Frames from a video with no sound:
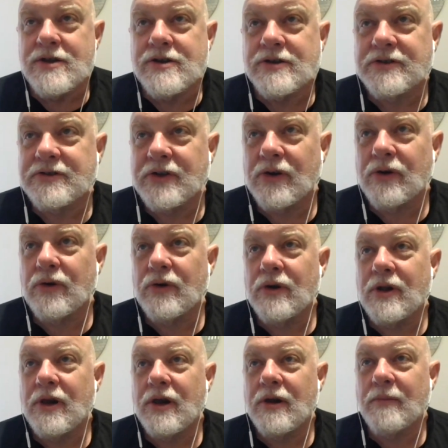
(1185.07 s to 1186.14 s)
So
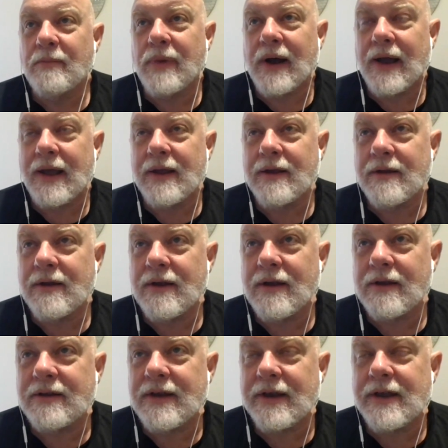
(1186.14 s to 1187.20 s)
by
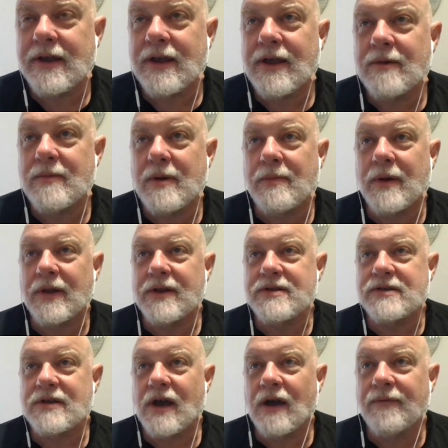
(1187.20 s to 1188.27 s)
taking him up on
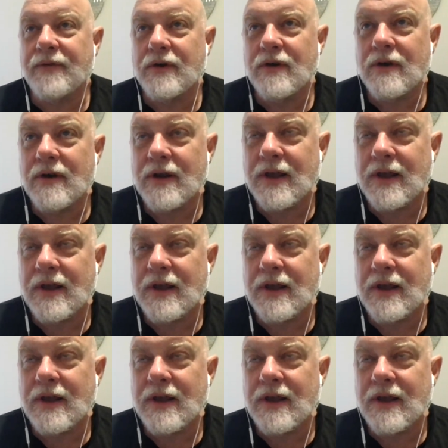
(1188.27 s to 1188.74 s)
this offer,